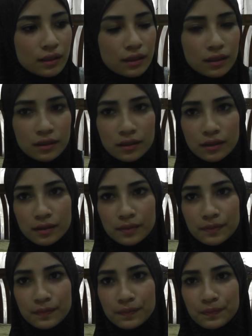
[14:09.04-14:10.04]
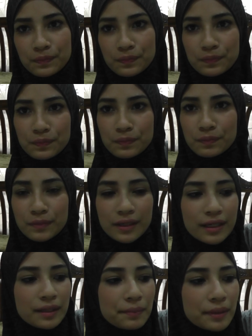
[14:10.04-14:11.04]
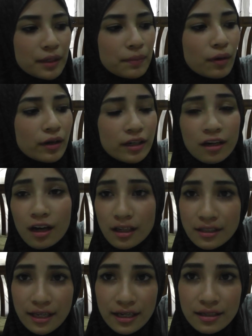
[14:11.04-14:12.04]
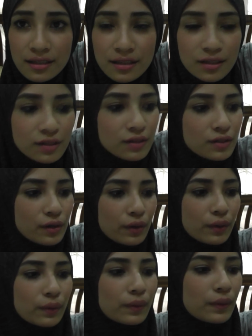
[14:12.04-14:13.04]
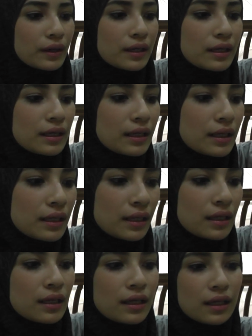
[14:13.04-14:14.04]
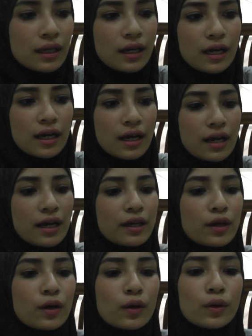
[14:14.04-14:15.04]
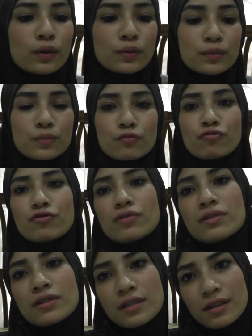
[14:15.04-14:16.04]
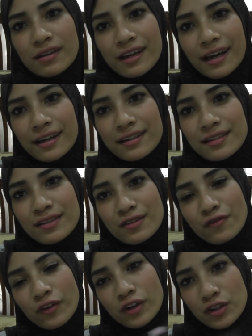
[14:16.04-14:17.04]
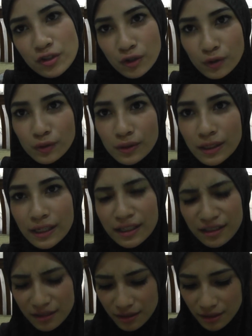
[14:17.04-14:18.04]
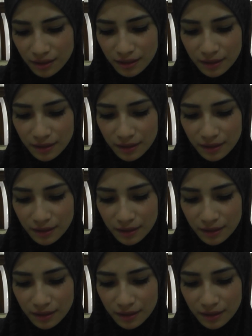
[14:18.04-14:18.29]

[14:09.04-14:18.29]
um, my mini blogging contest. So I hope to see you guys very soon and